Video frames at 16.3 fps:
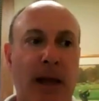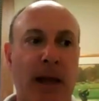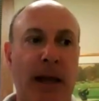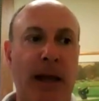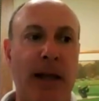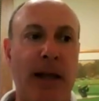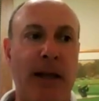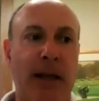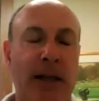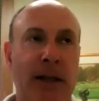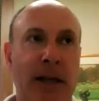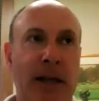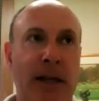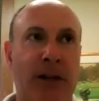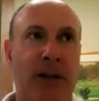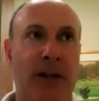
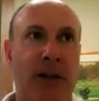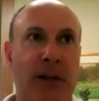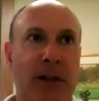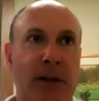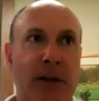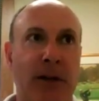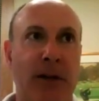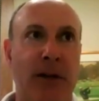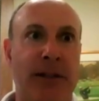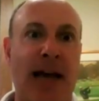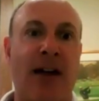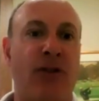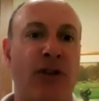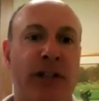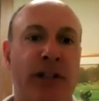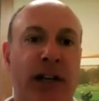it's
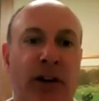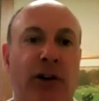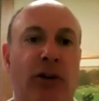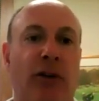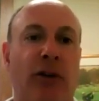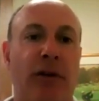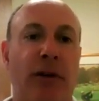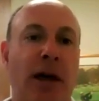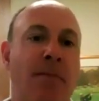adversarial.